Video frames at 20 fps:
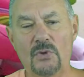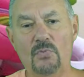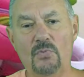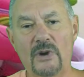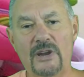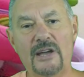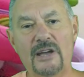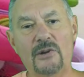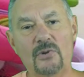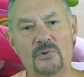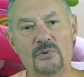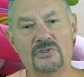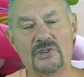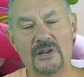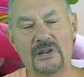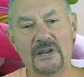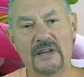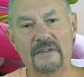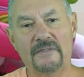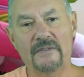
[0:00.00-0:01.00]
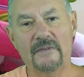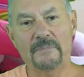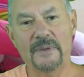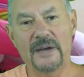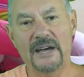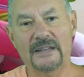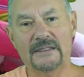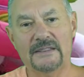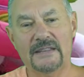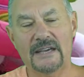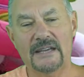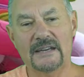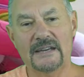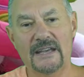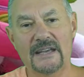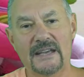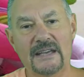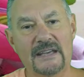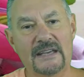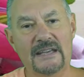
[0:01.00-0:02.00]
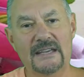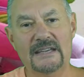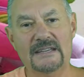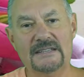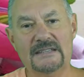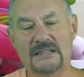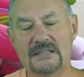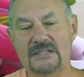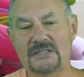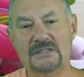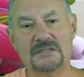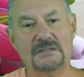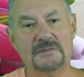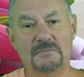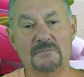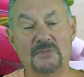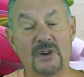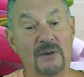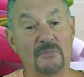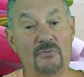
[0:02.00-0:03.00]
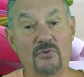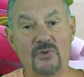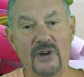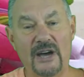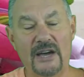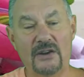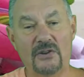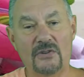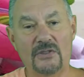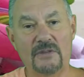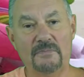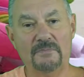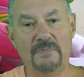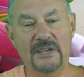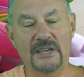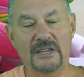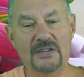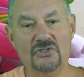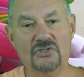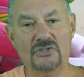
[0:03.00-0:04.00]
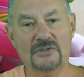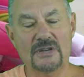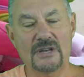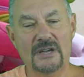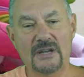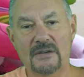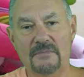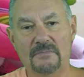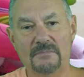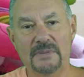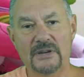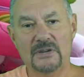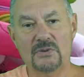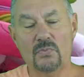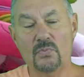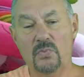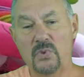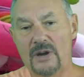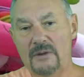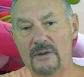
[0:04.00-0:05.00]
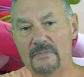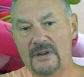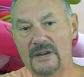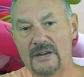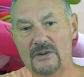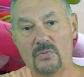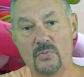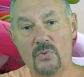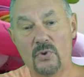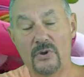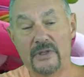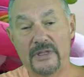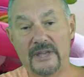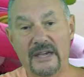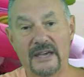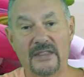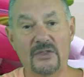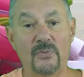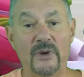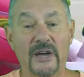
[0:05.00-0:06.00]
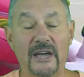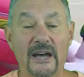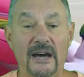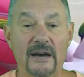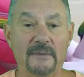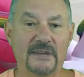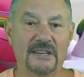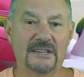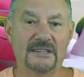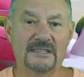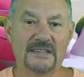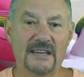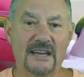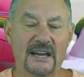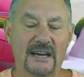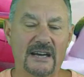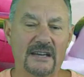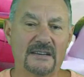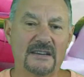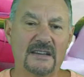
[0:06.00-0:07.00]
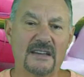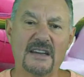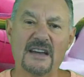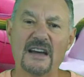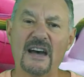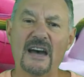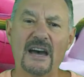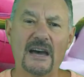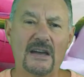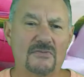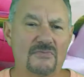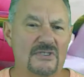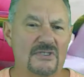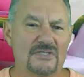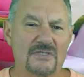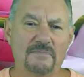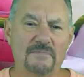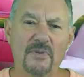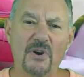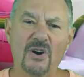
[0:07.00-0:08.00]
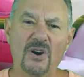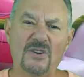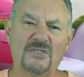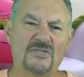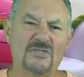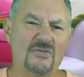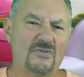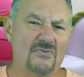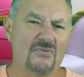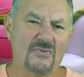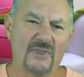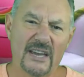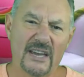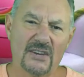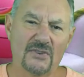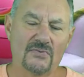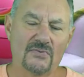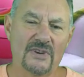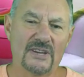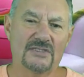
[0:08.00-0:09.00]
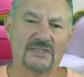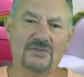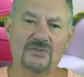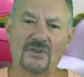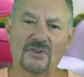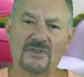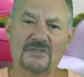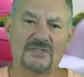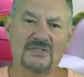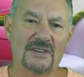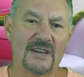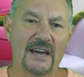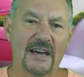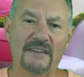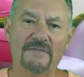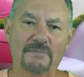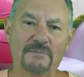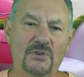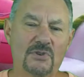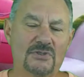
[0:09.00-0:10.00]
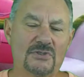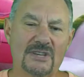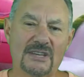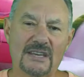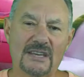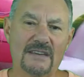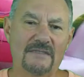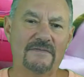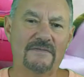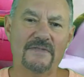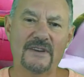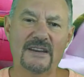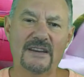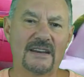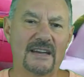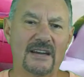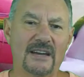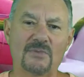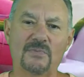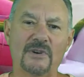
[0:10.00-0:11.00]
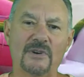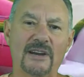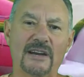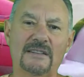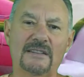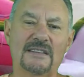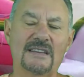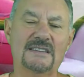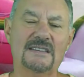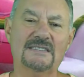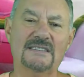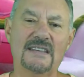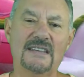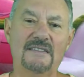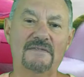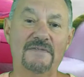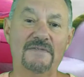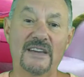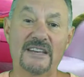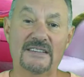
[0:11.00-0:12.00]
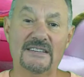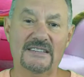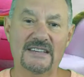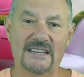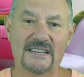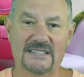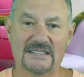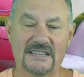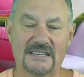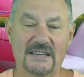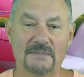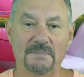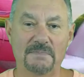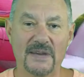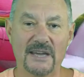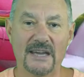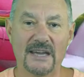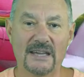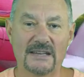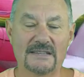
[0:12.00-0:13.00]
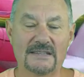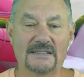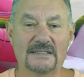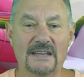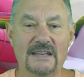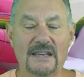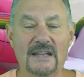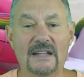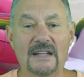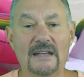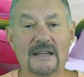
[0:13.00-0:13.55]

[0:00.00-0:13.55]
What I also love about that is I'm right on the beach, but 1 minute walk the other way, I'm in town, hundreds of bars, great restaurants, live music every night. We're out there seeing fantastic bands.